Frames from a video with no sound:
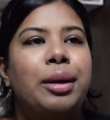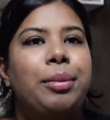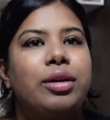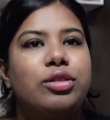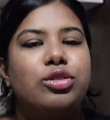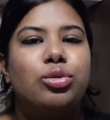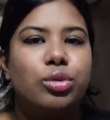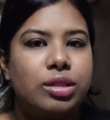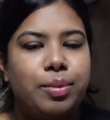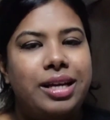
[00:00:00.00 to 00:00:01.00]
because
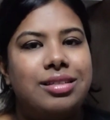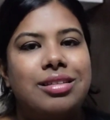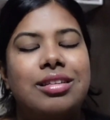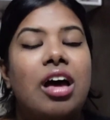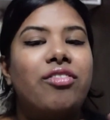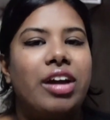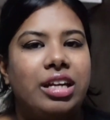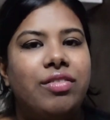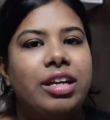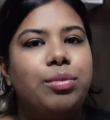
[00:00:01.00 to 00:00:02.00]
those places are
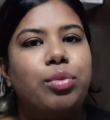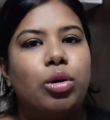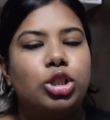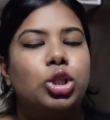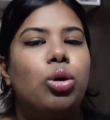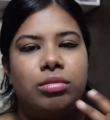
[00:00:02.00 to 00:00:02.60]
very posh.